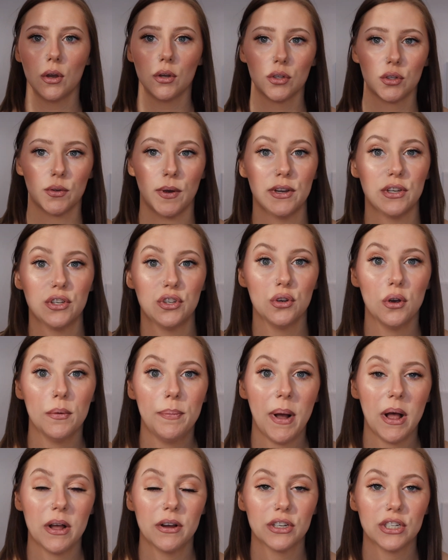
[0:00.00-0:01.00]
So I do
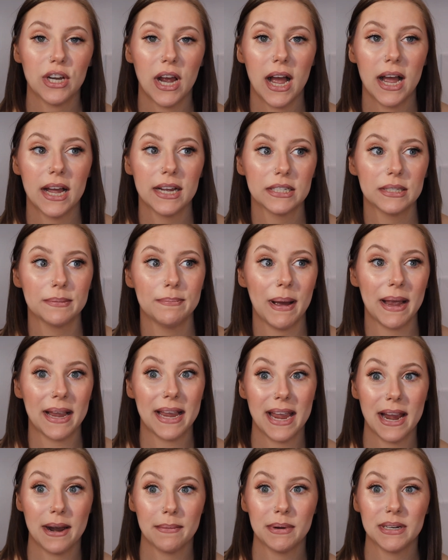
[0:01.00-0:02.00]
apologize, my
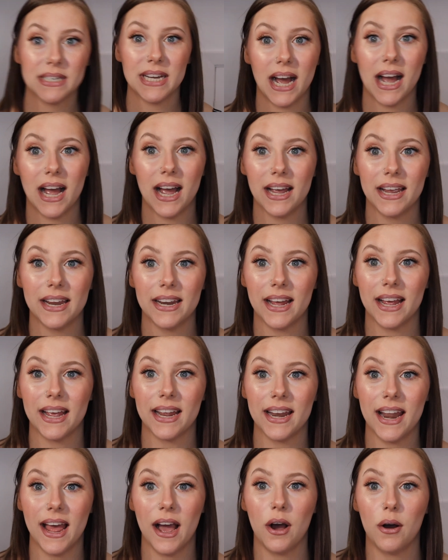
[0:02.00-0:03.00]
camera died
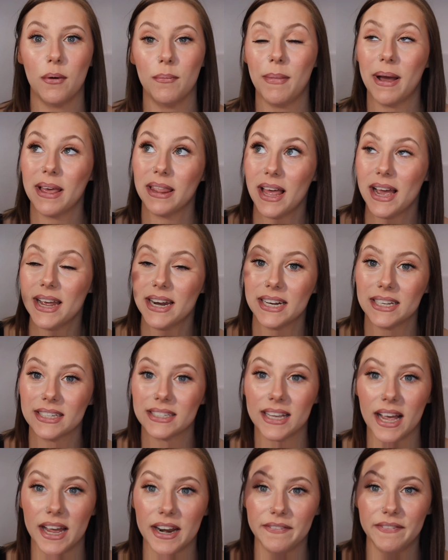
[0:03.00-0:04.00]
and now my
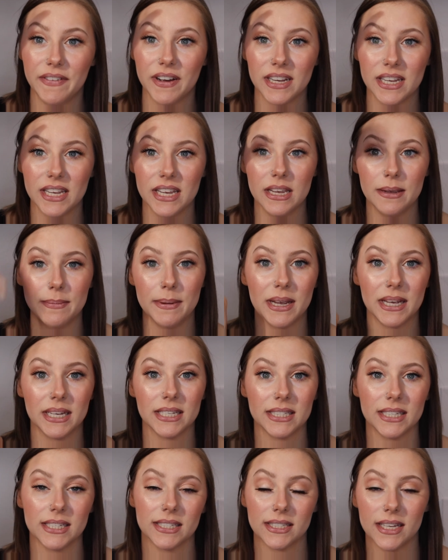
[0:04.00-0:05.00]
lighting's kind of funky
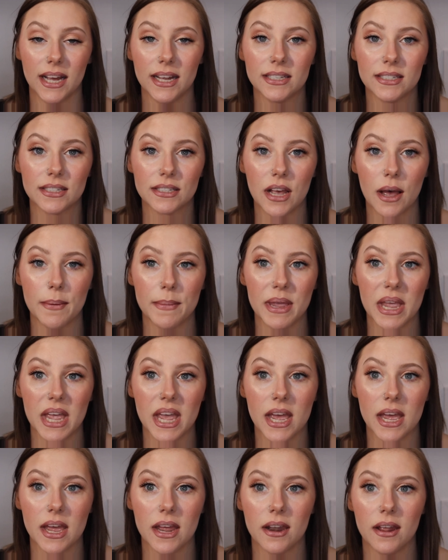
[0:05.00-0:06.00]
because the sun's coming
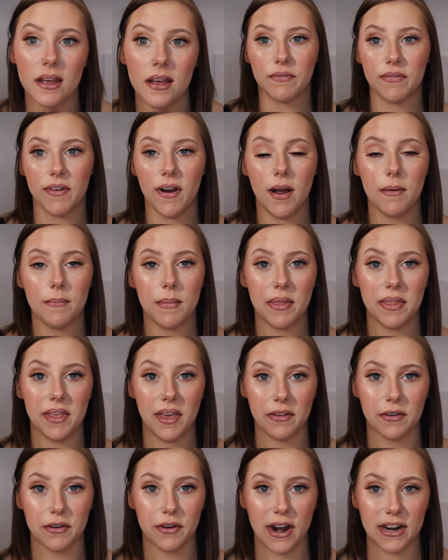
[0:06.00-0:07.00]
in from the
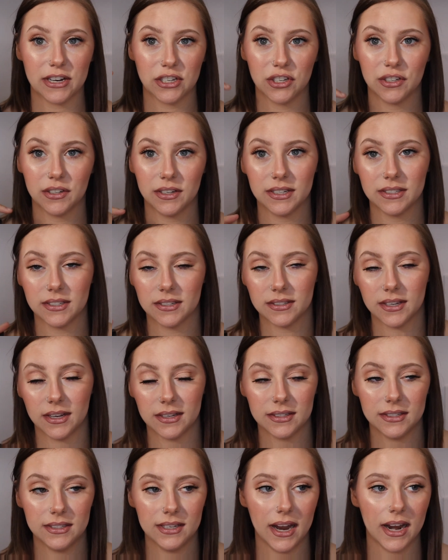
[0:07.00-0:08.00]
other direction because the
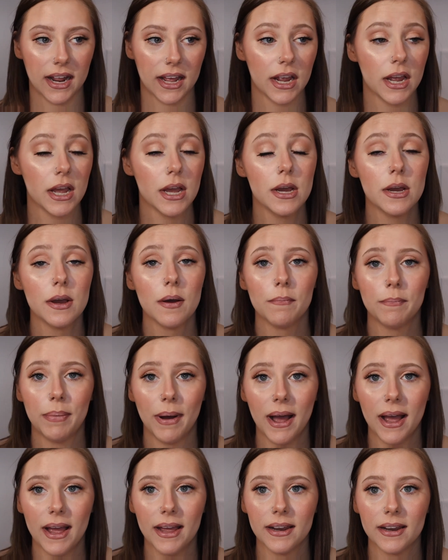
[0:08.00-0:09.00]
sun's setting.
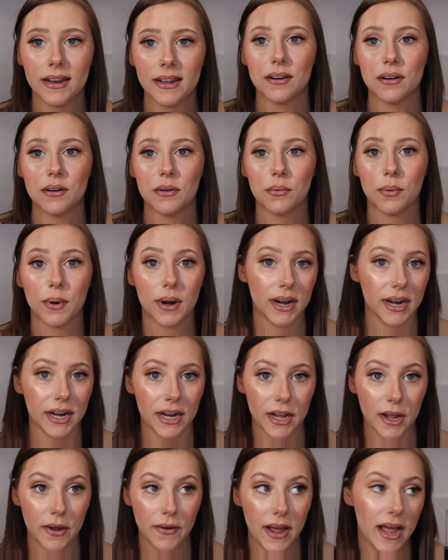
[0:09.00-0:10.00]
But we're
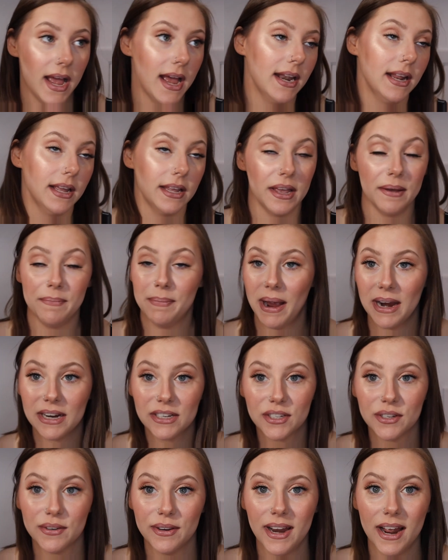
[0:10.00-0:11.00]
gonna go ahead and get back
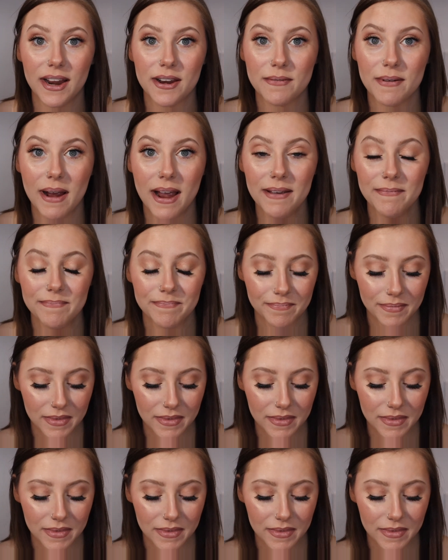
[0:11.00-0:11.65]
to it anyway.